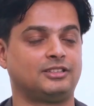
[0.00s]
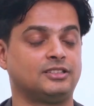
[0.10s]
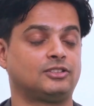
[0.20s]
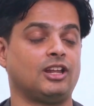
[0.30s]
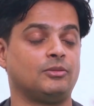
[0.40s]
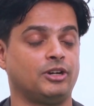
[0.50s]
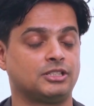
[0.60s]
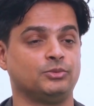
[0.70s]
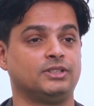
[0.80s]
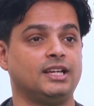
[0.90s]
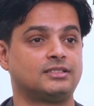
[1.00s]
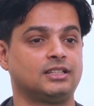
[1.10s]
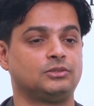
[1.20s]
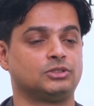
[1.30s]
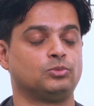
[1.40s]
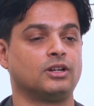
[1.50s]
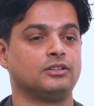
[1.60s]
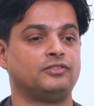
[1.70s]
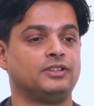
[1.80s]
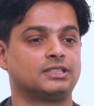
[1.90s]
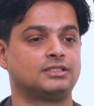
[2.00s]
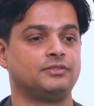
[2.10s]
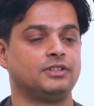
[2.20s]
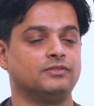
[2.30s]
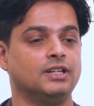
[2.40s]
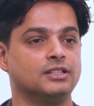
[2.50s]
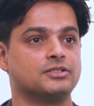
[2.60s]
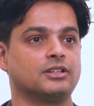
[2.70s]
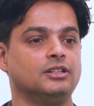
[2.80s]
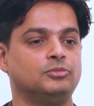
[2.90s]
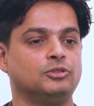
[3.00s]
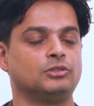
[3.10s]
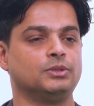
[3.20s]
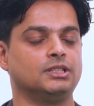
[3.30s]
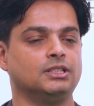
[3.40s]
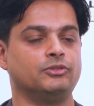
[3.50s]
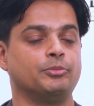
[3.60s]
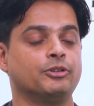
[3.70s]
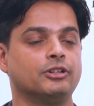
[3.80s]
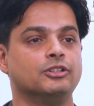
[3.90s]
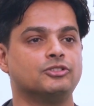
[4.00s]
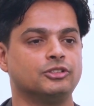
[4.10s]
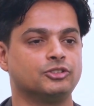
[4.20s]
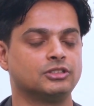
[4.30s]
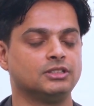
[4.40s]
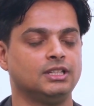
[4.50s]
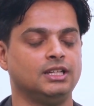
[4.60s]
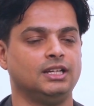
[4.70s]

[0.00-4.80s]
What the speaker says: This collaboration with ESSEC was one of the first that we have done in Singapore with a reputed institution.